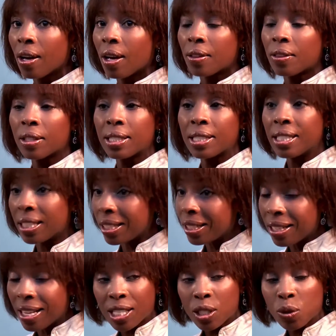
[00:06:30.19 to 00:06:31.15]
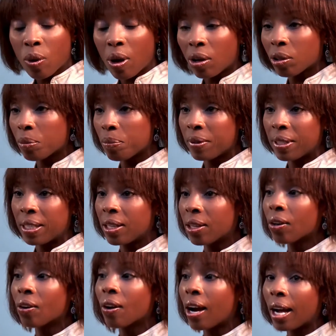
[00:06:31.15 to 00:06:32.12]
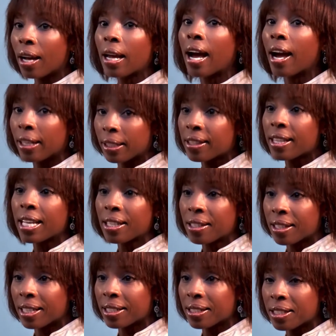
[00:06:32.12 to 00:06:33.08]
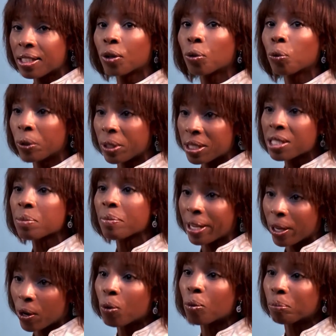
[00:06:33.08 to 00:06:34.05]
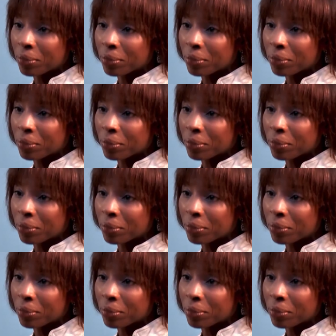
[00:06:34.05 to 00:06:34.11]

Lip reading: The dean has welcomed me here. I think that Deerwood is my home.